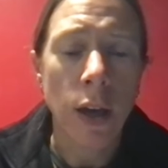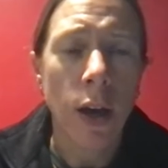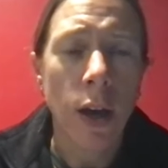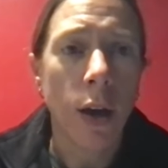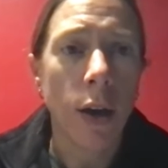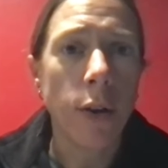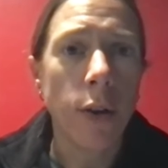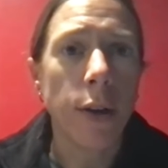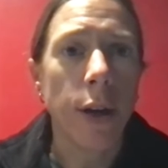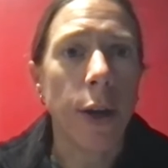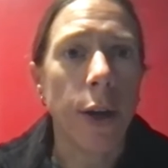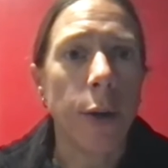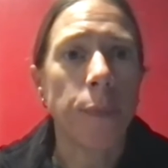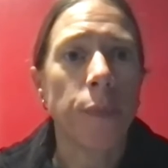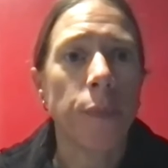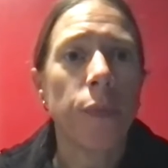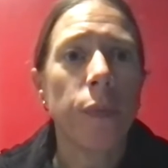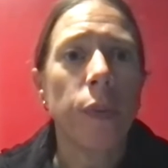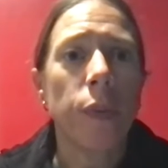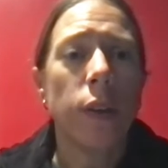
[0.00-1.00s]
Okay,
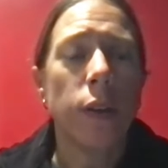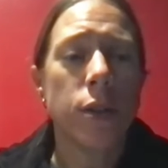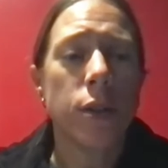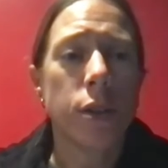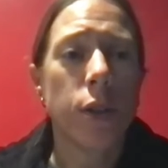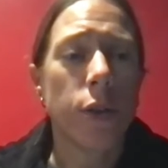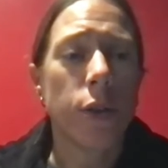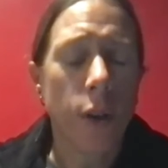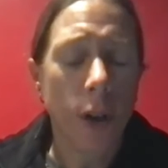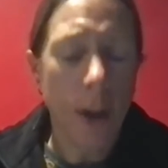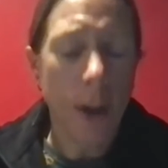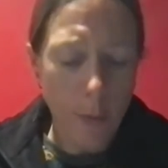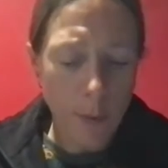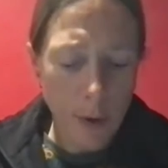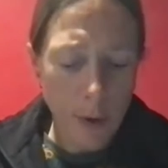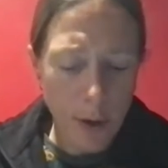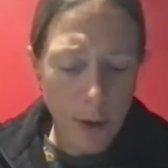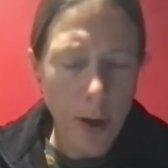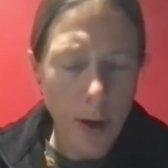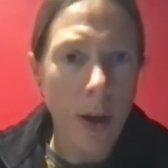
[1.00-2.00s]
so I'm
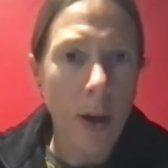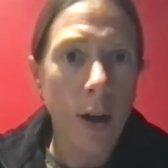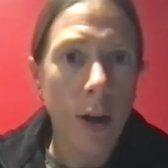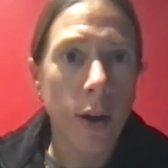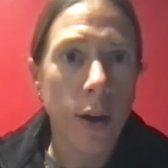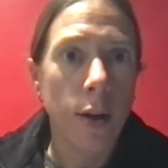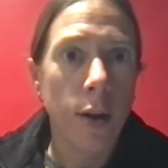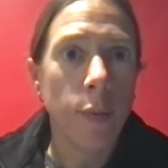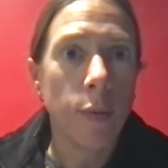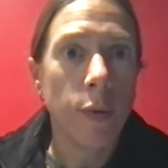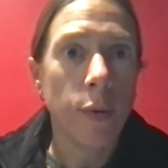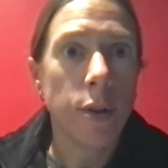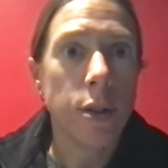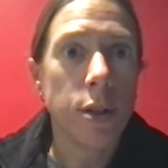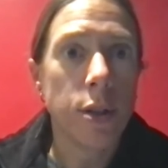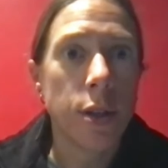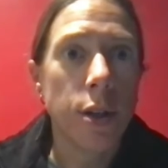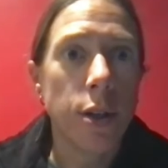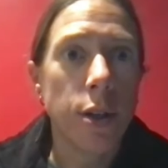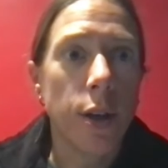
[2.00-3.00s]
gonna
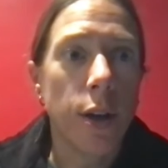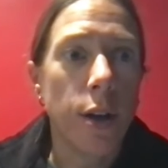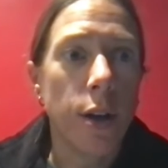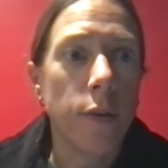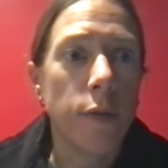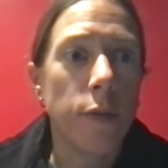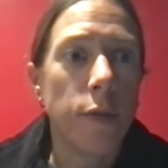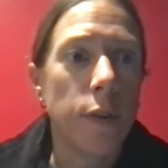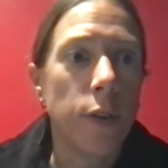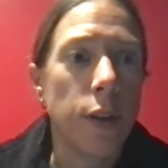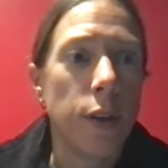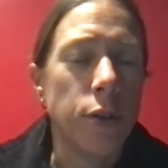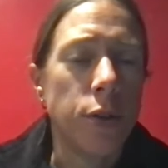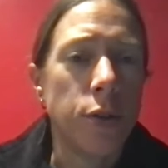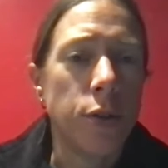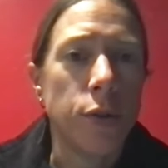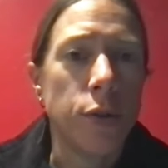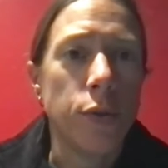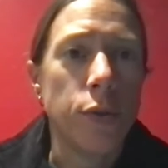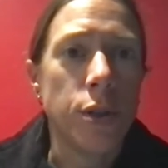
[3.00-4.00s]
start off
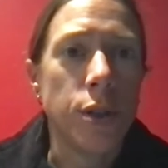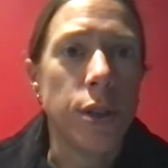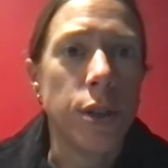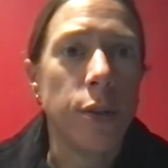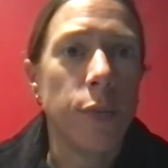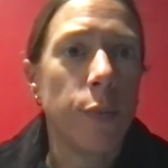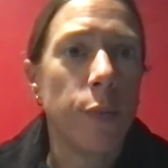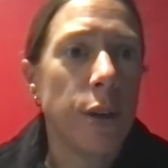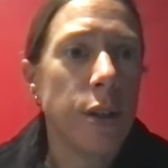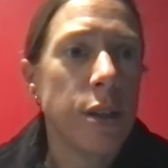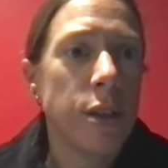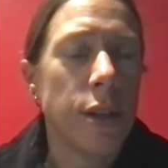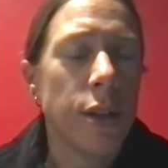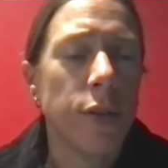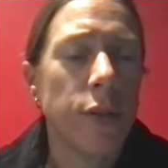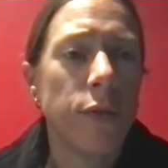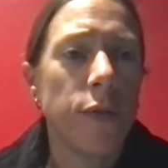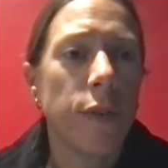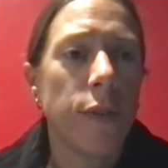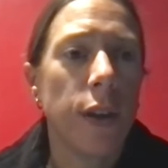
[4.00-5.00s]
introducing
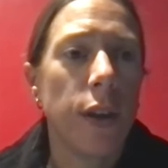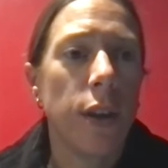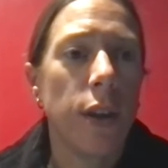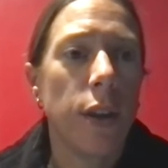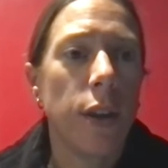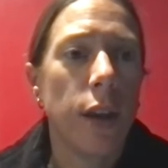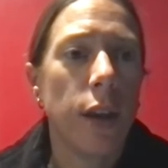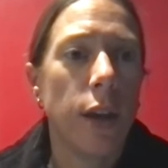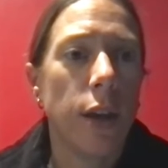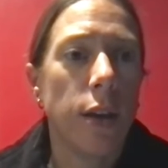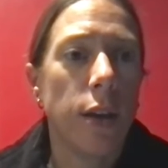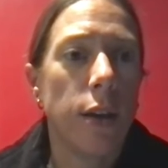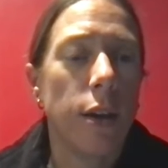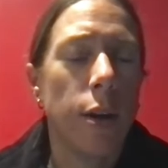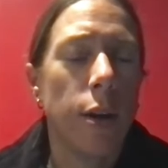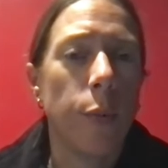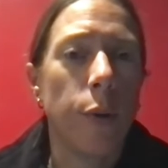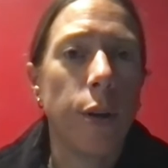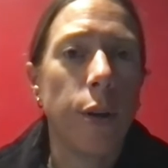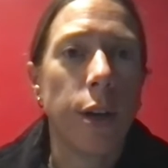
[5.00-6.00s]
myself, and then
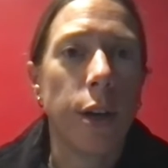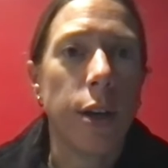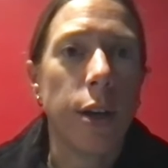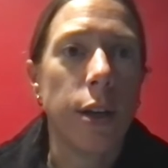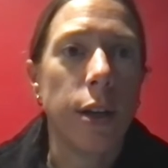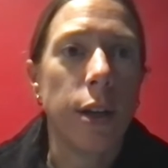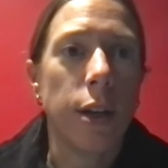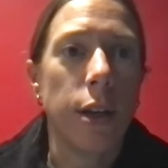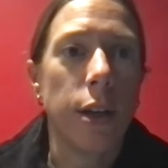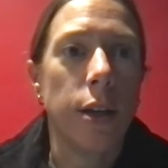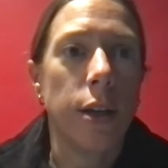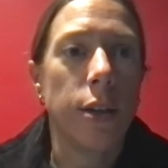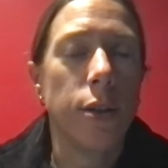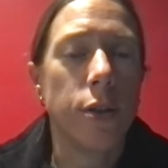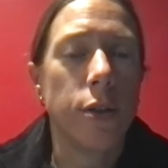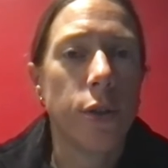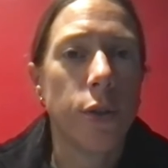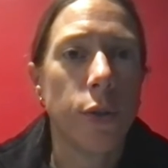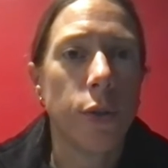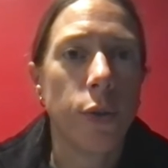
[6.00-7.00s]
I'll kind of get
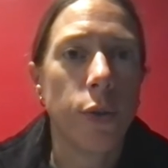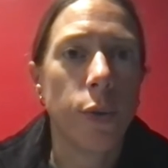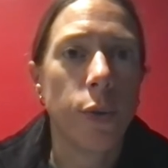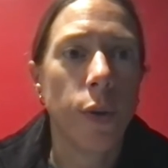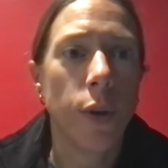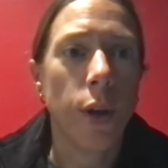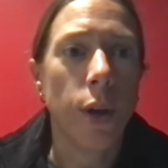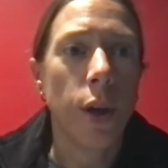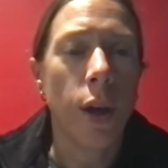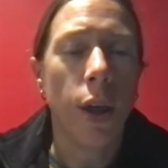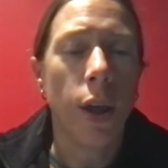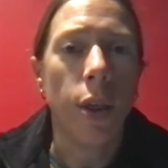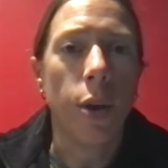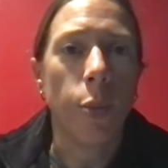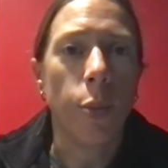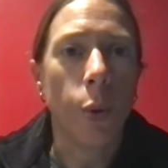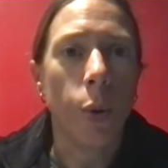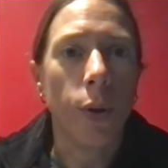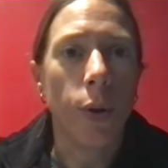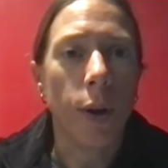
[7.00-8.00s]
into the
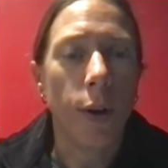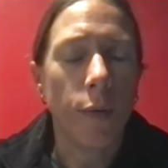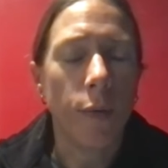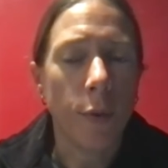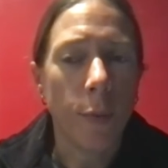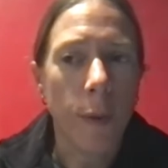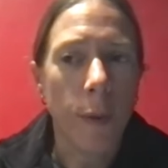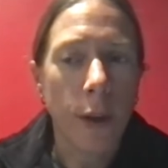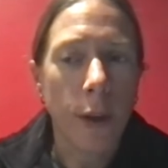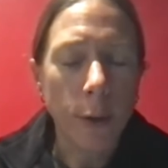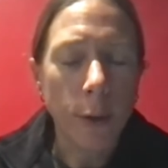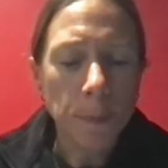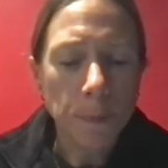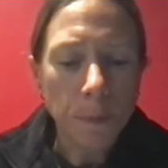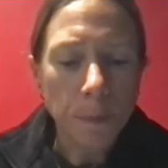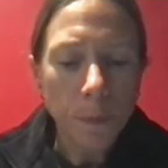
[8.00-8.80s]
program from there.